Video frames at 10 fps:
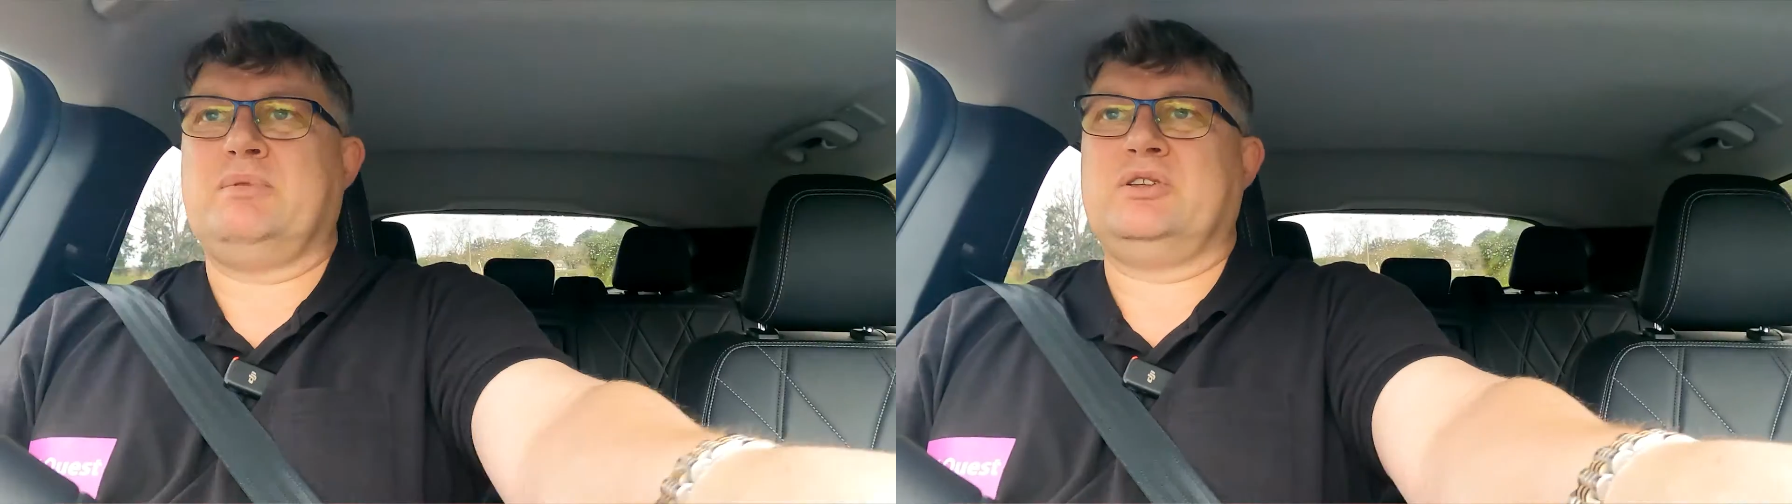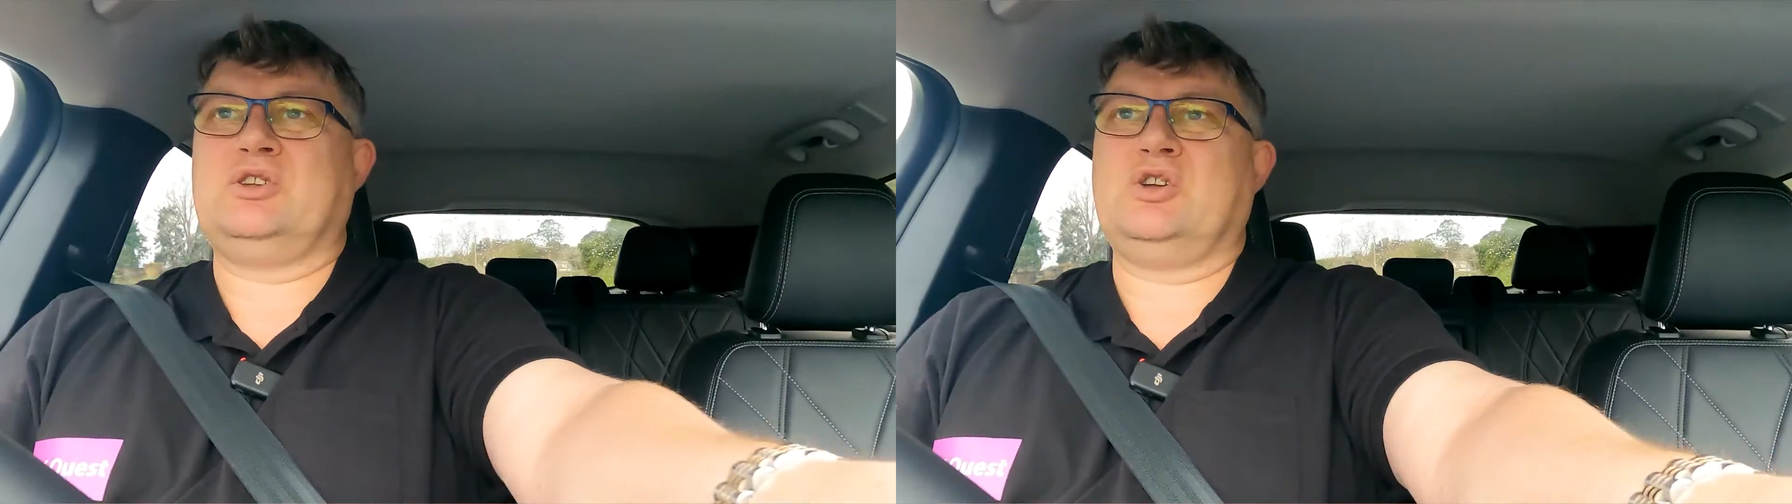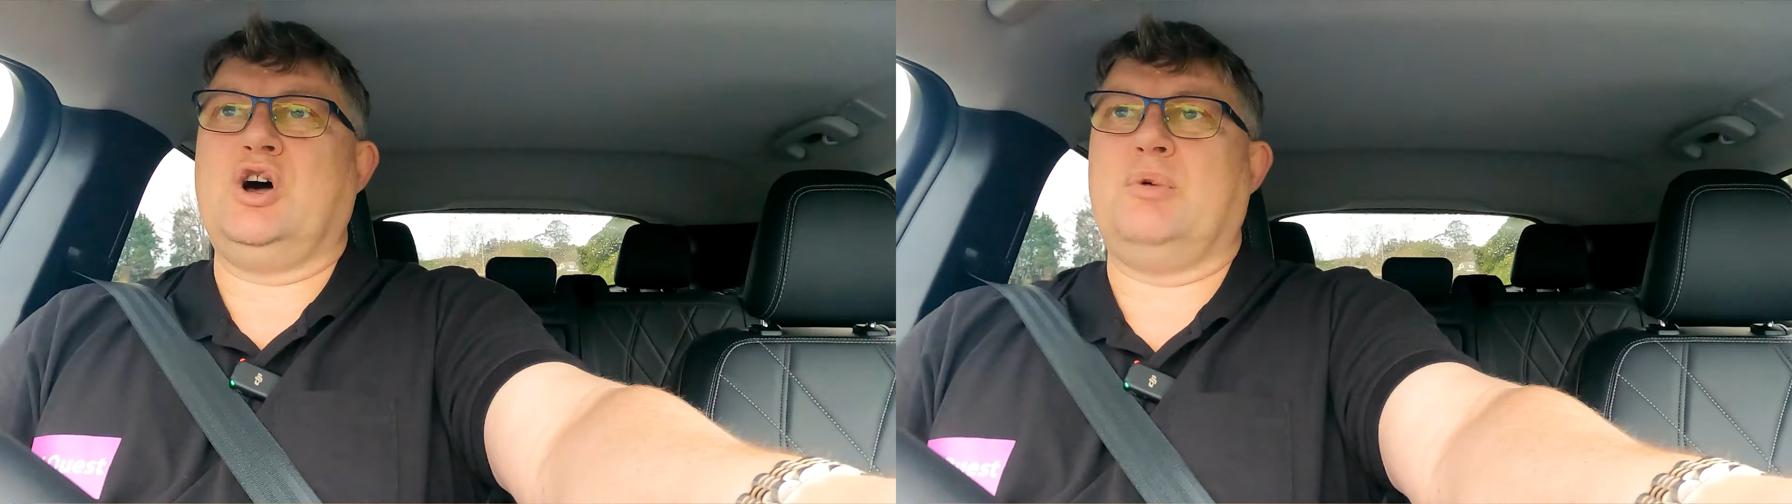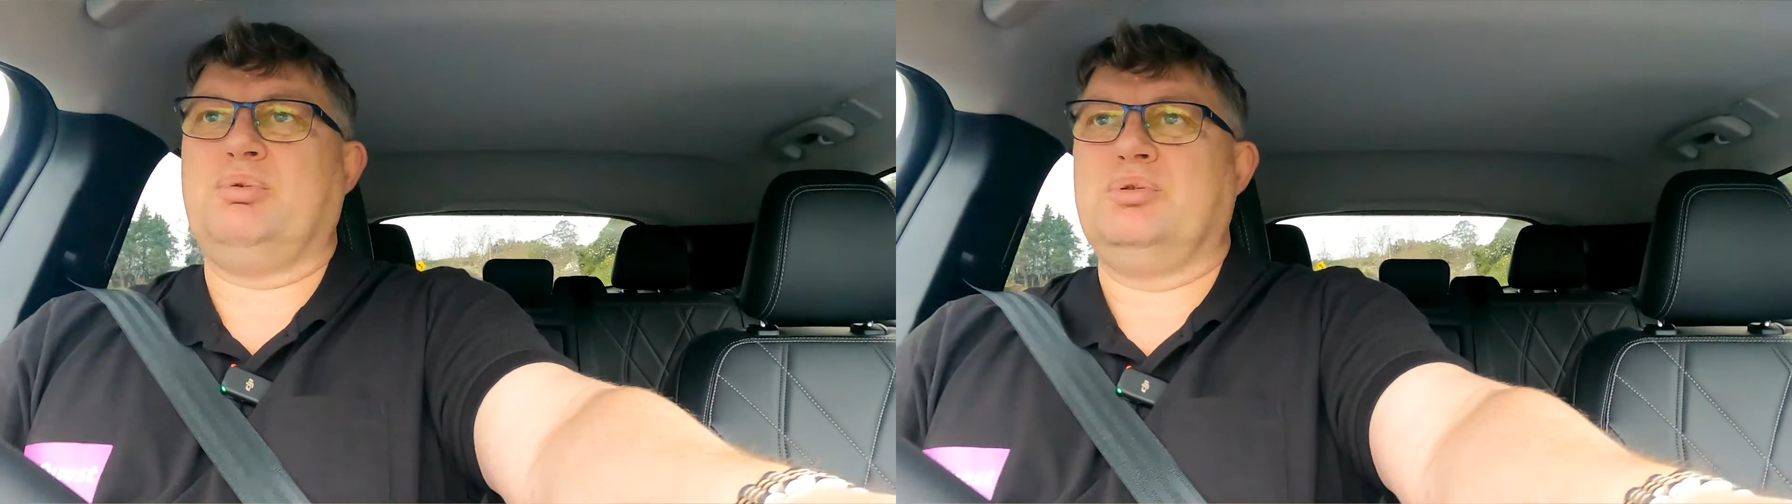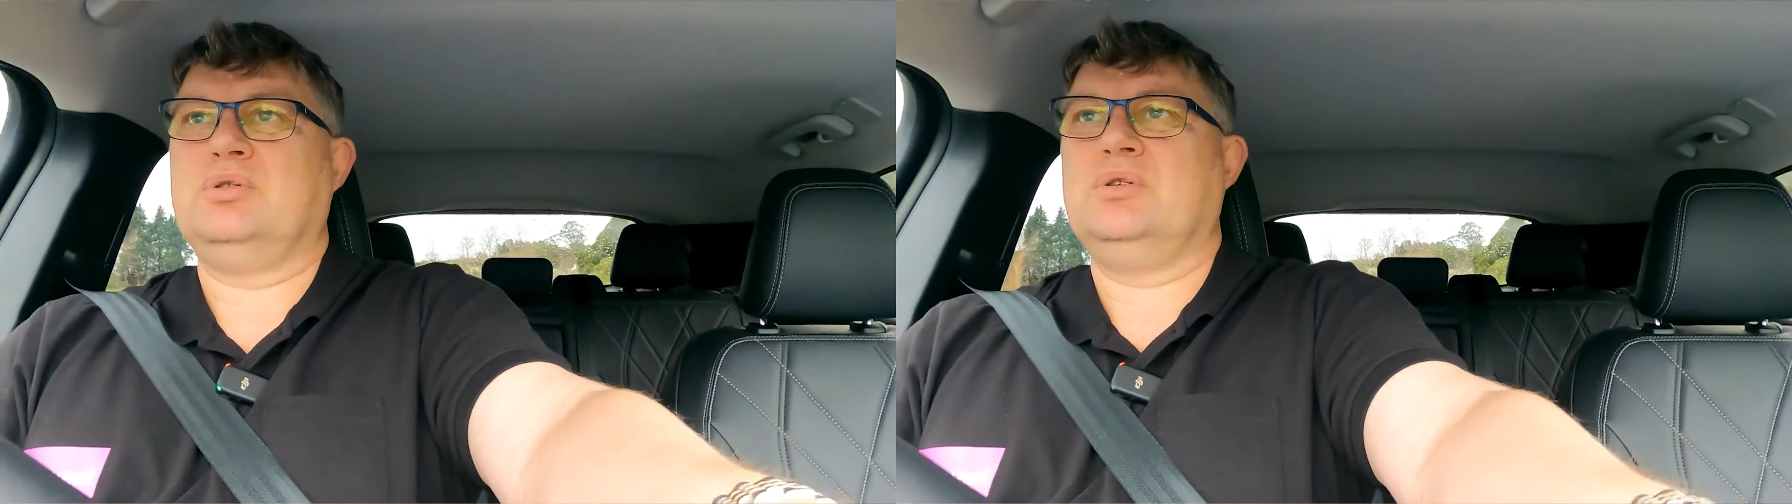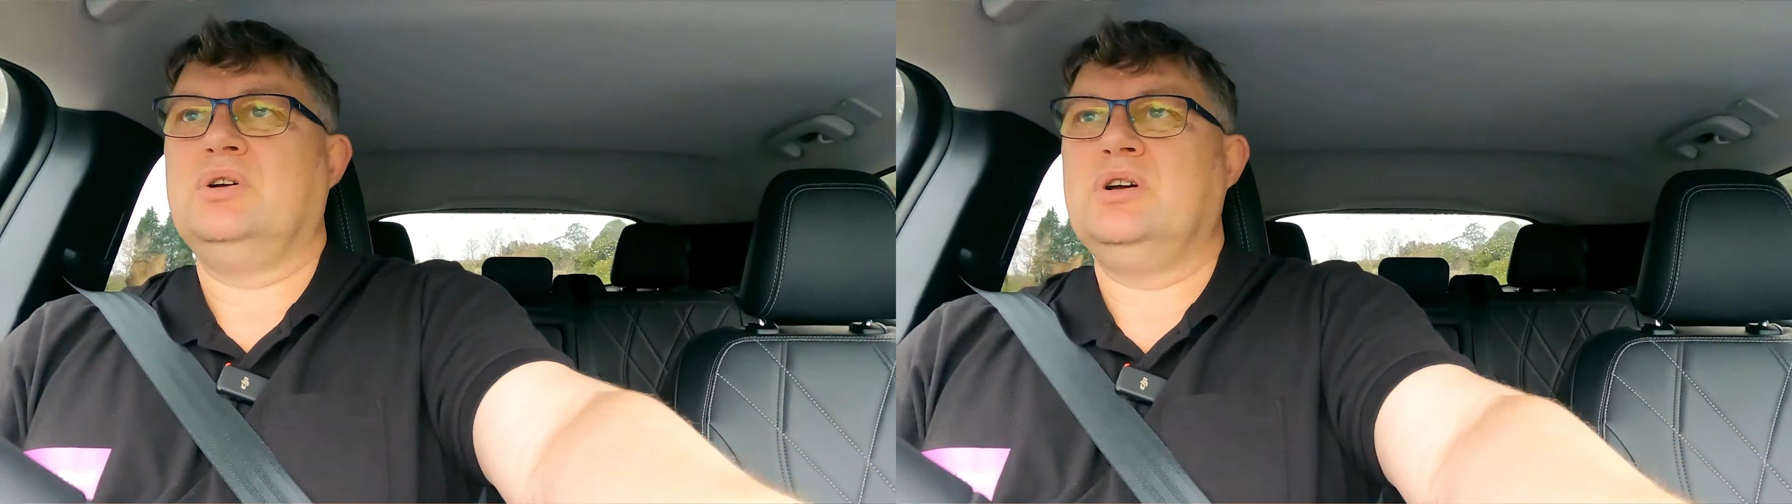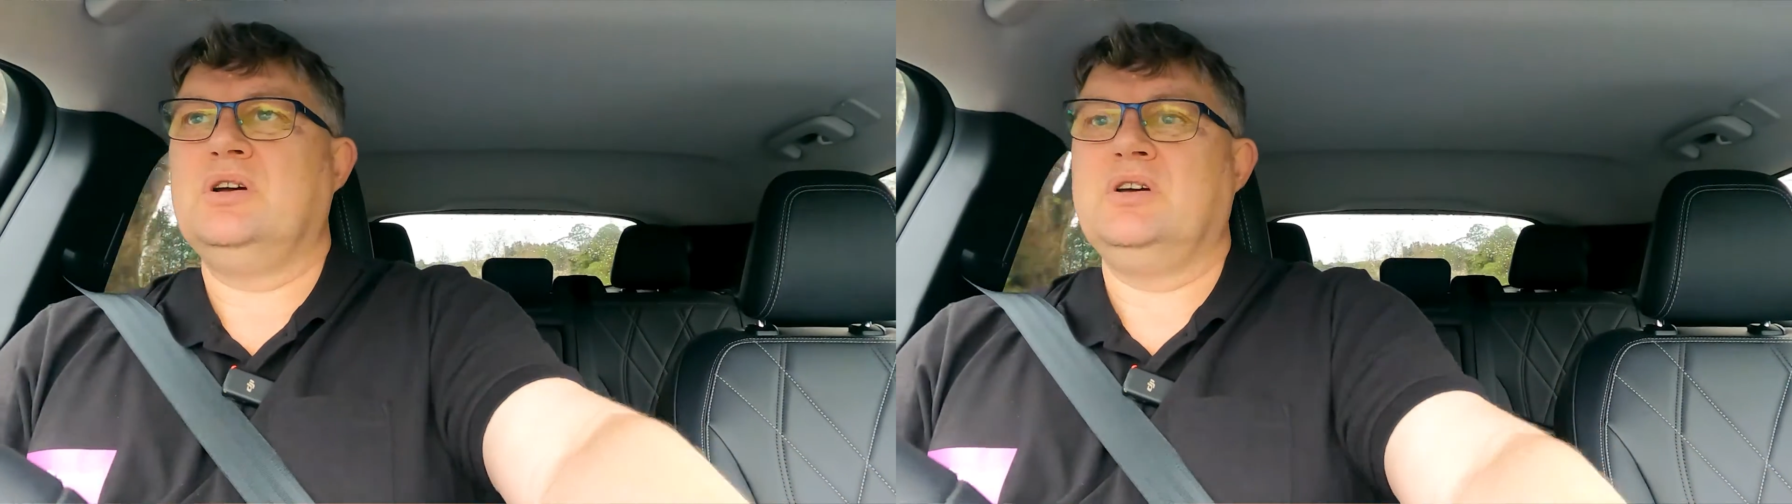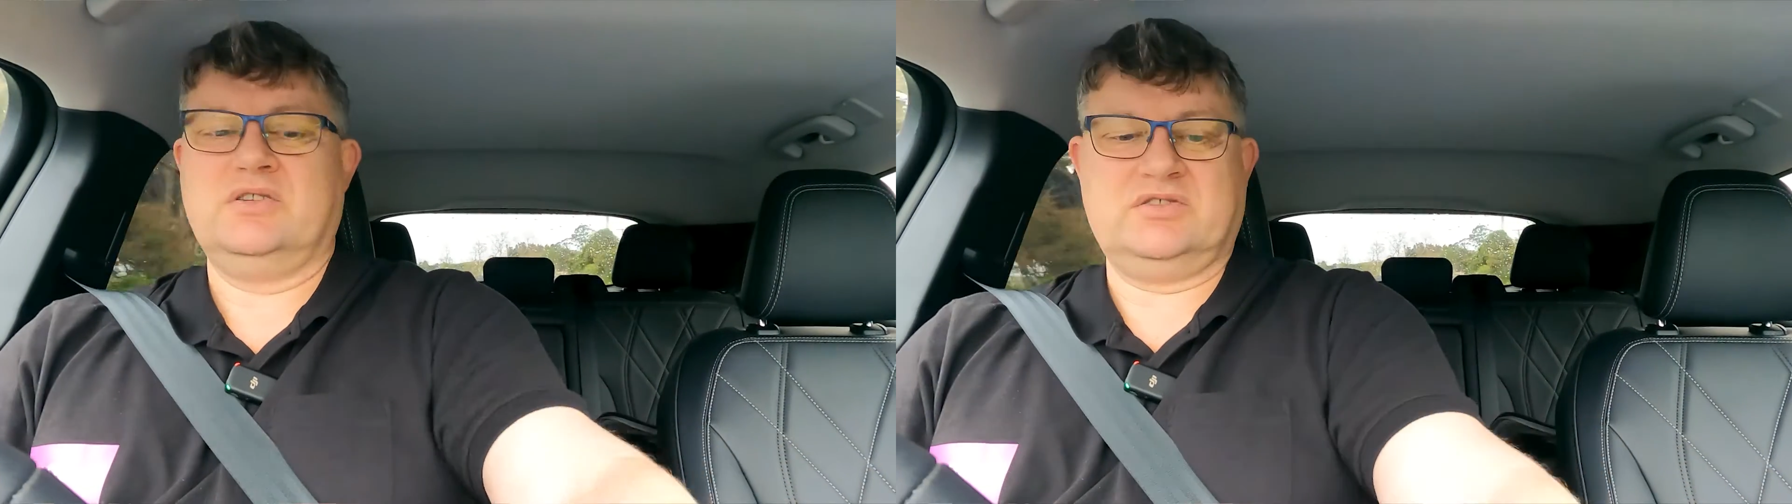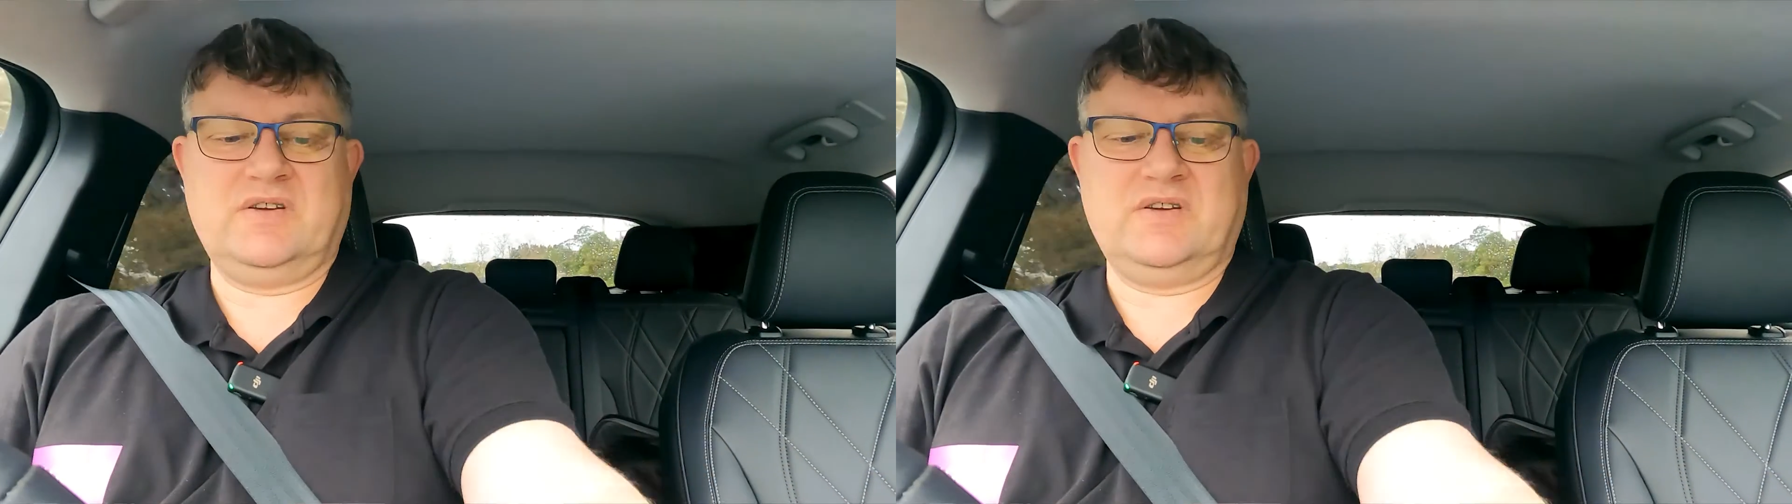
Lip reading: up the top. So